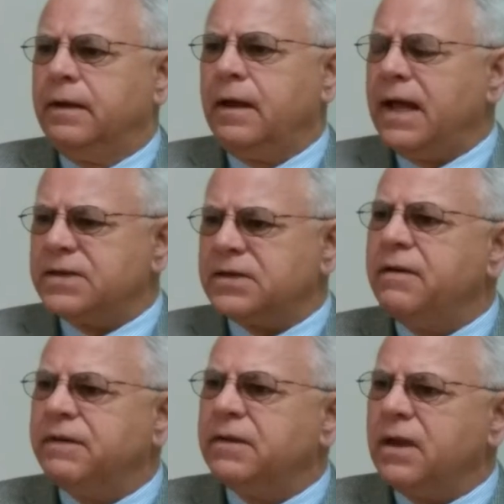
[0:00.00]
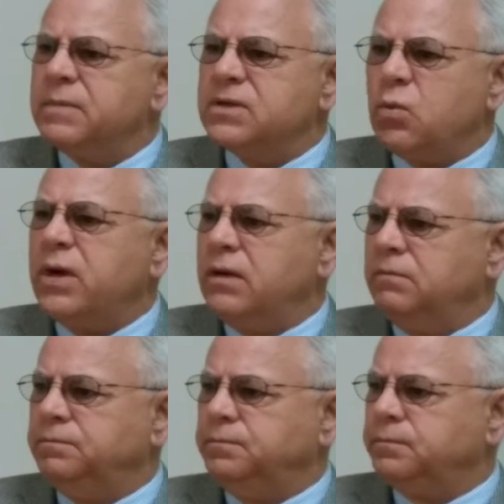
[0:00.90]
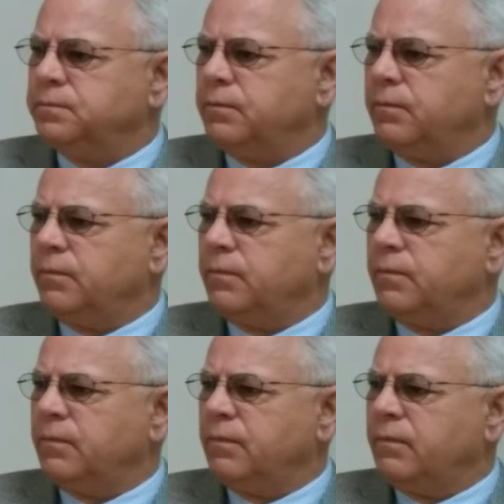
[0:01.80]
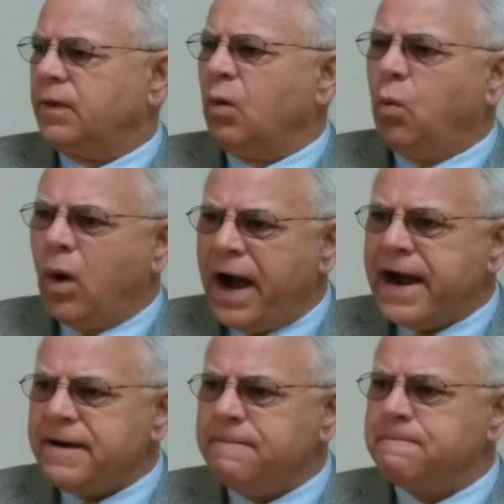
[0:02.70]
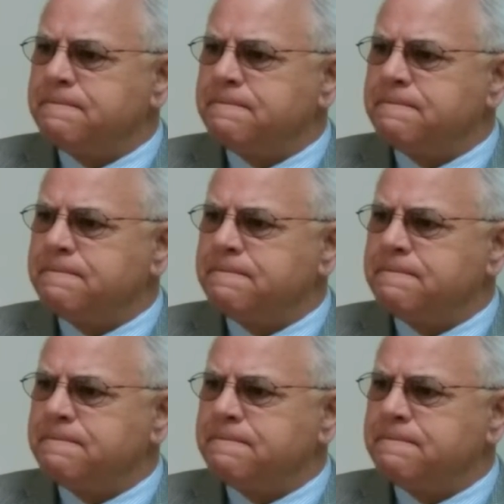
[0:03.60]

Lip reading: God is loving them as well. Why?